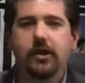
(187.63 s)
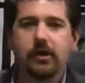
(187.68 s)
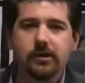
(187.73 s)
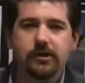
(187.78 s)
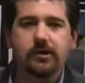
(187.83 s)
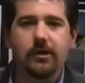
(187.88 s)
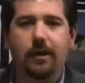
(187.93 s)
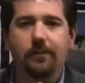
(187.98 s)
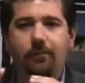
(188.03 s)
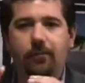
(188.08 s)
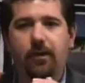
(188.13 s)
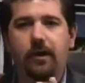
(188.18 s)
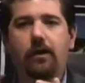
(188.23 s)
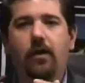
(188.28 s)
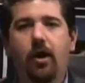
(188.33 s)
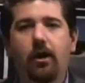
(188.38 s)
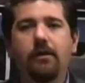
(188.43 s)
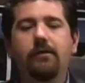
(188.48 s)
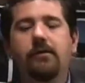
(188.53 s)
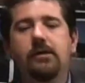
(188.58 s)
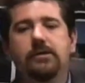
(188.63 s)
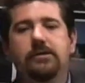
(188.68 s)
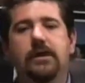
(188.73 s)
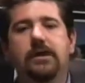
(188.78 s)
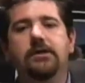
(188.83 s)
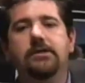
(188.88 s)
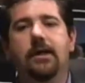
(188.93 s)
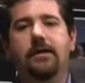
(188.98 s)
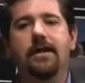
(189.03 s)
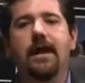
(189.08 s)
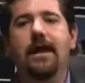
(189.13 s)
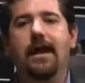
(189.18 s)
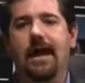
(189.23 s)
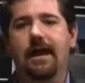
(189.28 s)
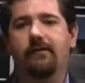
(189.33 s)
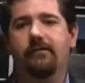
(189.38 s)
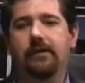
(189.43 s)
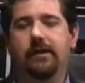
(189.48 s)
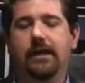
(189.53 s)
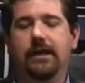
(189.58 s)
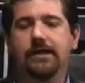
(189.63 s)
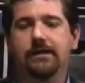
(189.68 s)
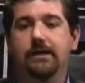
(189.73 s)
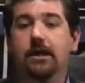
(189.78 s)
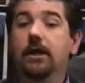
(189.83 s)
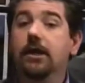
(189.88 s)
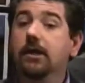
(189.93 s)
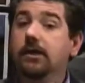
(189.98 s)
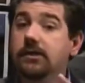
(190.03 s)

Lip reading: You can start putting all of those things on that kind of a list,